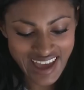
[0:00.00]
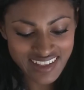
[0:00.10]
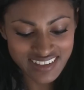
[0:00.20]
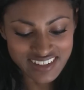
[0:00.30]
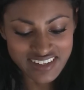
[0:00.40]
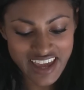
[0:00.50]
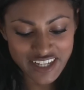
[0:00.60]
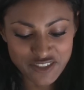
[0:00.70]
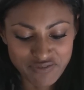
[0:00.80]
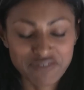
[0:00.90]
Kathleen,
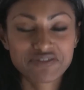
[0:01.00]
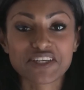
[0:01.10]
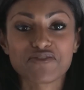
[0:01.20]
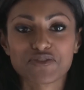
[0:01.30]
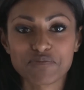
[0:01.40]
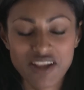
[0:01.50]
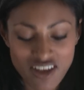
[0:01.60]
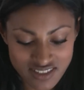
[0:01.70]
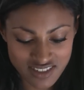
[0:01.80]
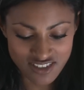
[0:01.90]
age 15, from
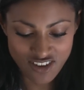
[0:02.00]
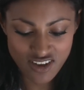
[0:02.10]
London,